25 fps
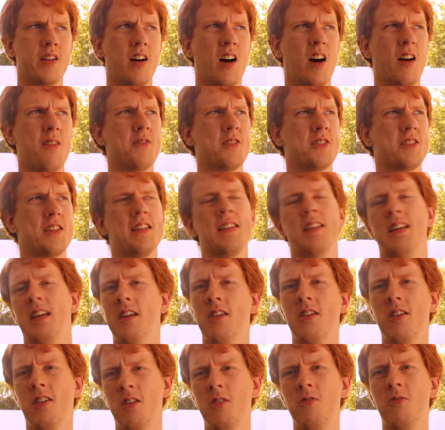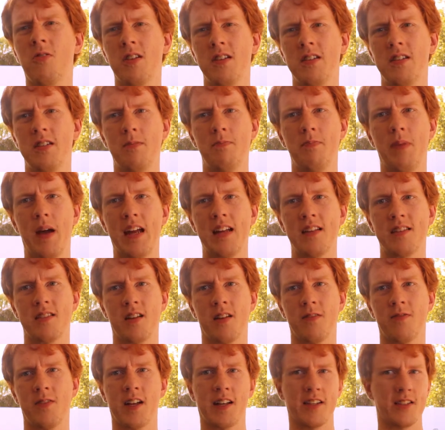obviously, you could debate
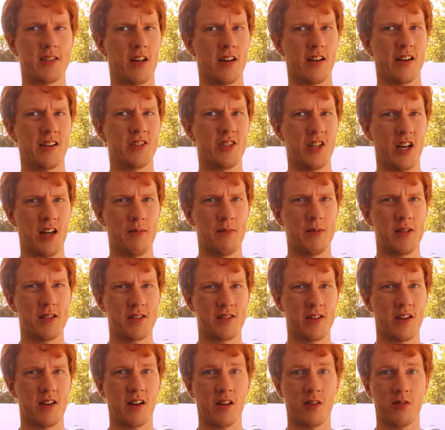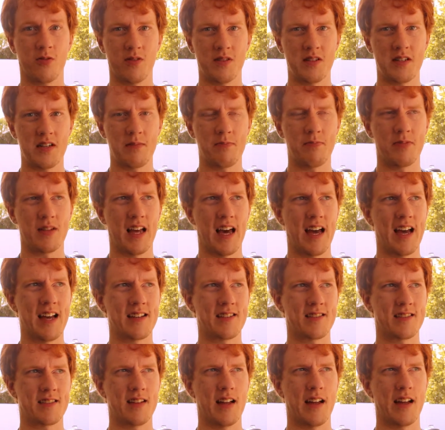stuff like Sonic Jam and Sonic 3D
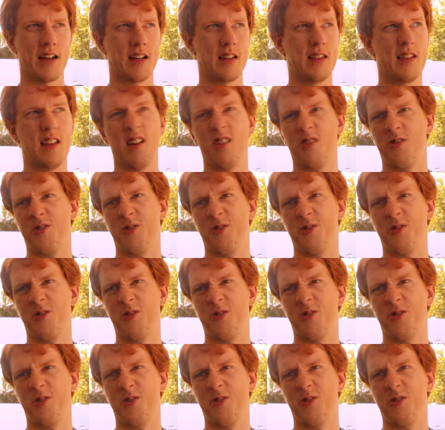Blast. Like, they're